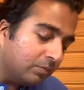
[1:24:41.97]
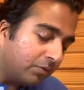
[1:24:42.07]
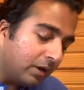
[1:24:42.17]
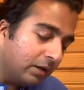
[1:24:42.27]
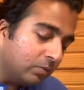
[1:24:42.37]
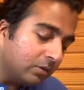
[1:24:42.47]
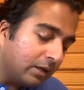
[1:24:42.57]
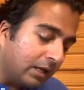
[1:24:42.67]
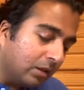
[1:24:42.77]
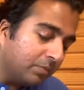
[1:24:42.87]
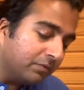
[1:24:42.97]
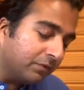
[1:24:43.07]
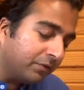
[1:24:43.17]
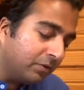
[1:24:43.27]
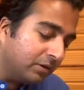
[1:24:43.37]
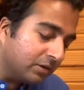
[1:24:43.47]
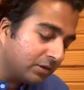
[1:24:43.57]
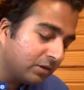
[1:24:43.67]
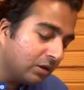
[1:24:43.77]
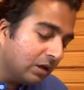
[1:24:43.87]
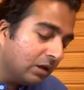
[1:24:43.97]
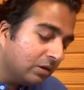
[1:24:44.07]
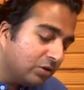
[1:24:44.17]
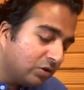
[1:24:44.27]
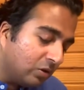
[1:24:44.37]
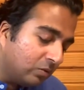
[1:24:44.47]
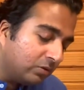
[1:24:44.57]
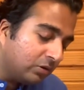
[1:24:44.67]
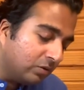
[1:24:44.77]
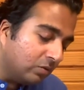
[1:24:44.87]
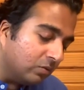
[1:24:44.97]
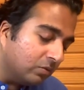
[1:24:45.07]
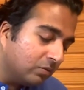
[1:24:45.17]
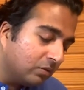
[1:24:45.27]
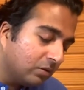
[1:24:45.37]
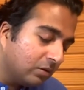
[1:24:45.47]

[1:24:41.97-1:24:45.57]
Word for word: and bright with the help of a furnace, so too,